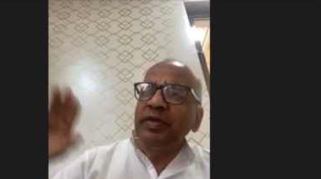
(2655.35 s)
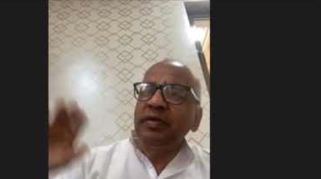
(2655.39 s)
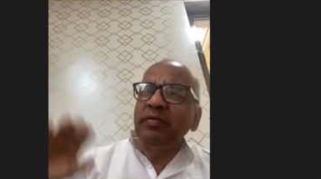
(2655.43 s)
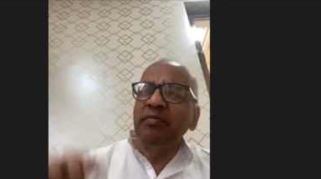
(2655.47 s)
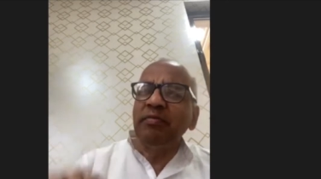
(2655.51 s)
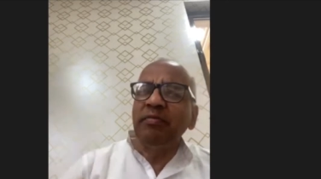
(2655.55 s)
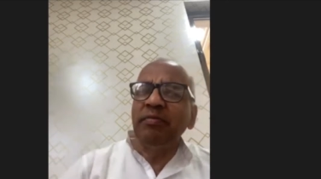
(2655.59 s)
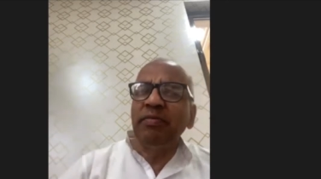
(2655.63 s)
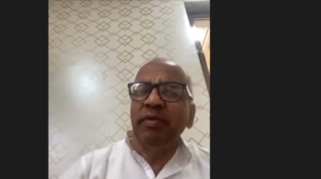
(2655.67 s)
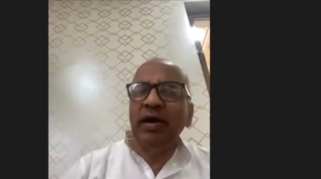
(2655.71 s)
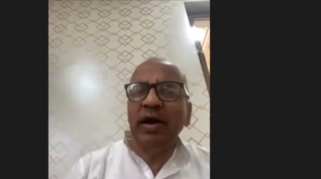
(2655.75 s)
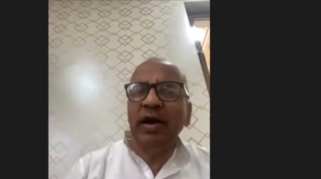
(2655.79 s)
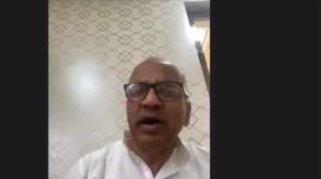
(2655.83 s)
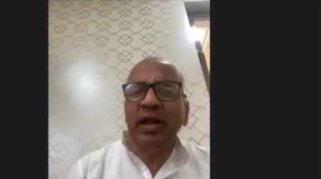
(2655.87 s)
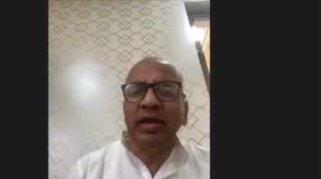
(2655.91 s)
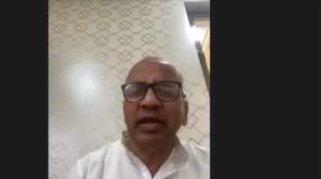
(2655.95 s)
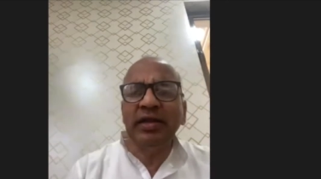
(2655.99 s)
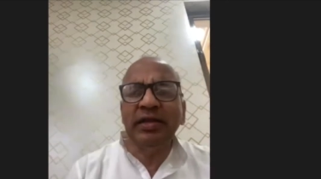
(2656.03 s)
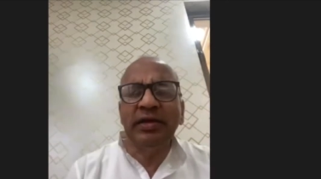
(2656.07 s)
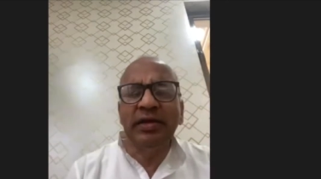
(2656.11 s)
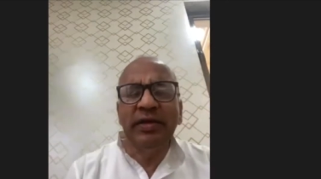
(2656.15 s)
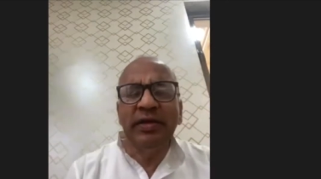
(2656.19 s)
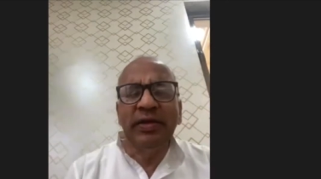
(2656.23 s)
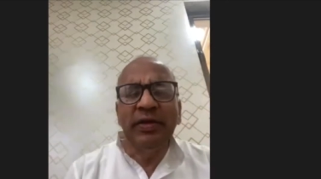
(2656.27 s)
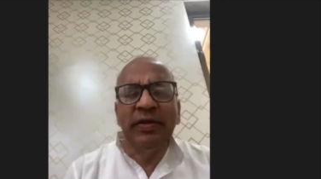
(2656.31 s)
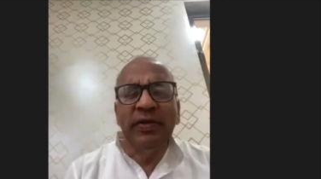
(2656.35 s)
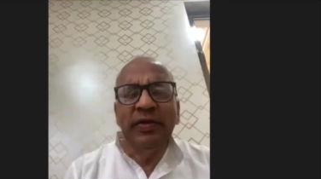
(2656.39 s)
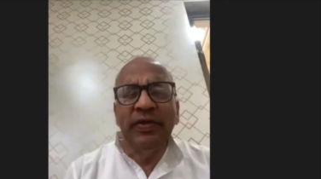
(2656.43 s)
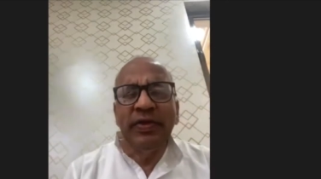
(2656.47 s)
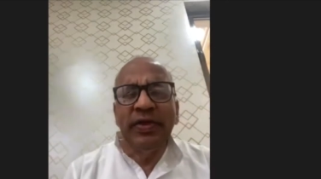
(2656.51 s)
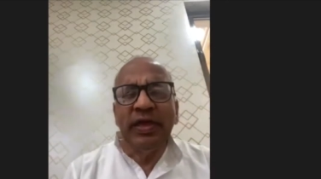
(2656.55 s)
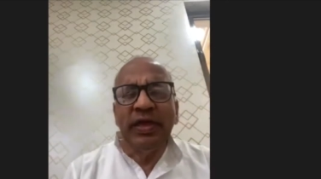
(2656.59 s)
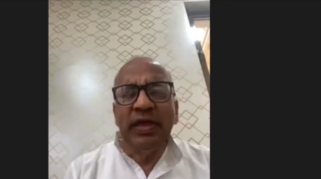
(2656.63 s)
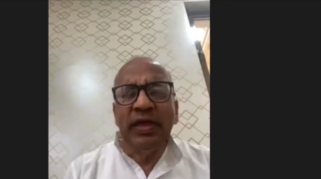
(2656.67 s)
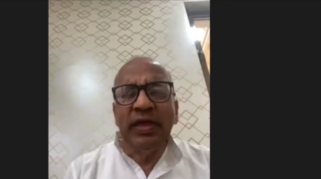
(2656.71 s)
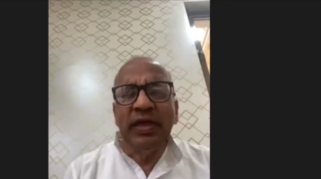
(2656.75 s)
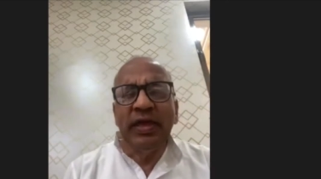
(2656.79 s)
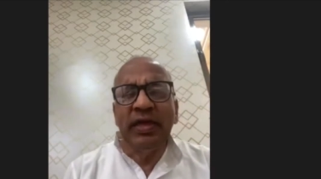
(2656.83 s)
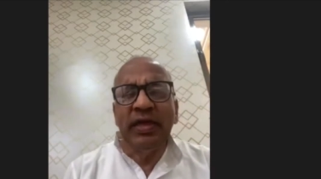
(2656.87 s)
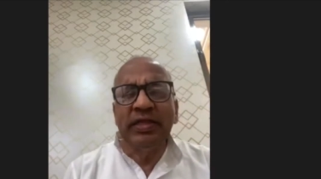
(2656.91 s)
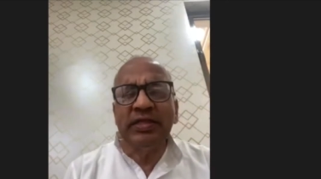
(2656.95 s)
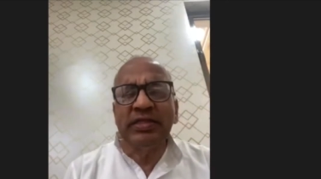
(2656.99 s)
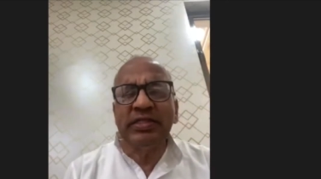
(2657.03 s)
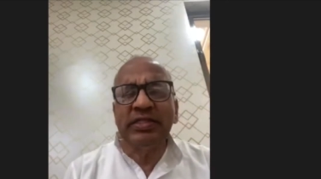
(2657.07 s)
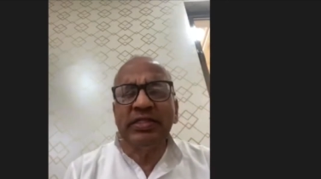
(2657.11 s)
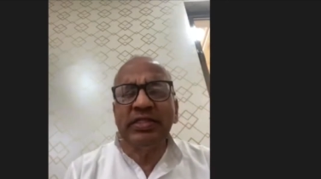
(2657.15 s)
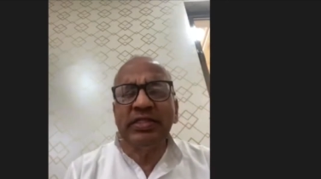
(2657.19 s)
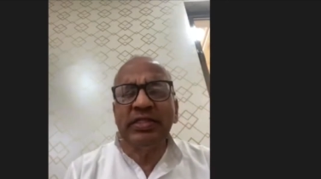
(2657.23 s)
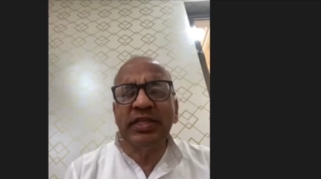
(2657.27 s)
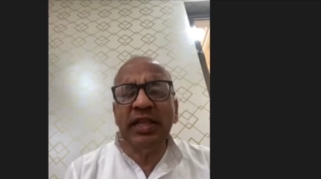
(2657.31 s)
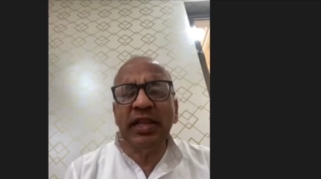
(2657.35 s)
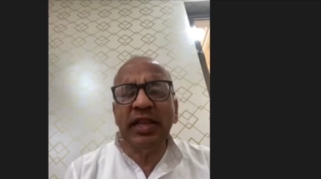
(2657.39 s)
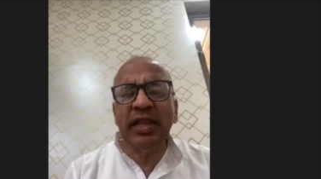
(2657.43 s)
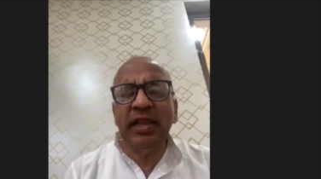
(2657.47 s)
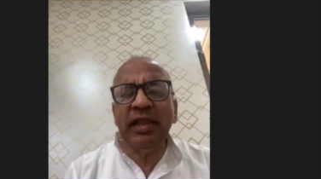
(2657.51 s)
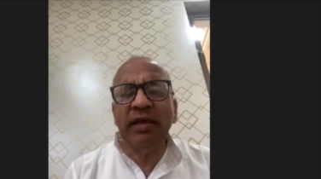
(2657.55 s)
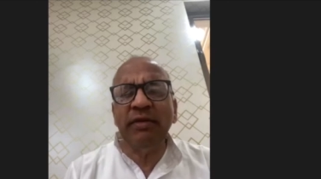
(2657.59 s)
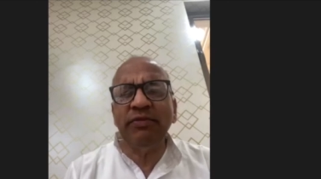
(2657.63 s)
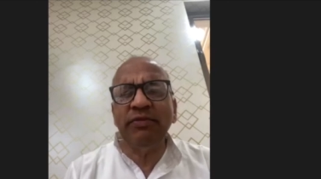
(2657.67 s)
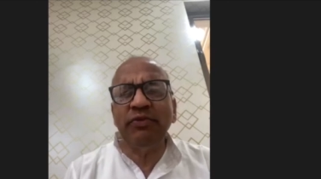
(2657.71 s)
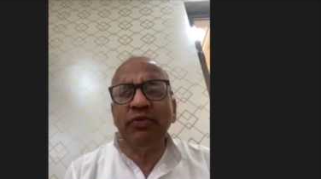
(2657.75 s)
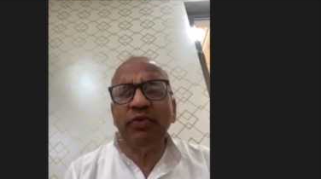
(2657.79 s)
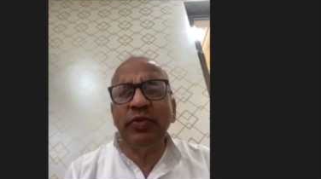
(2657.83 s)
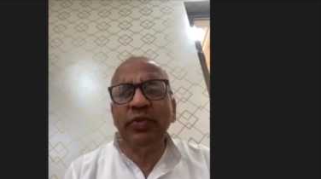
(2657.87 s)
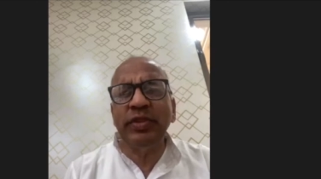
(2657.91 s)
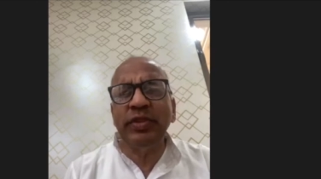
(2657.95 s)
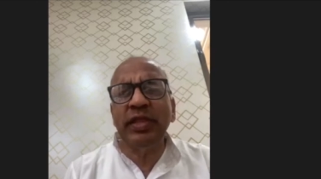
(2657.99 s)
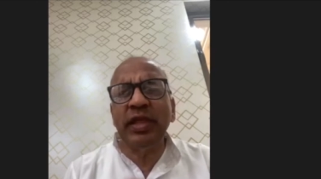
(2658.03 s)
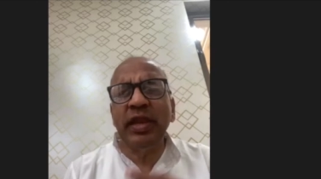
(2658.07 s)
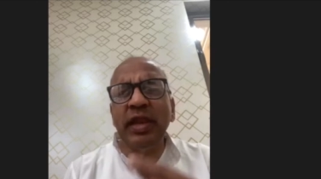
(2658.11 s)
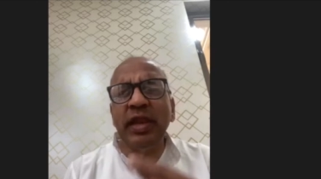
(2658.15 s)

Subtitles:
but he is still left with the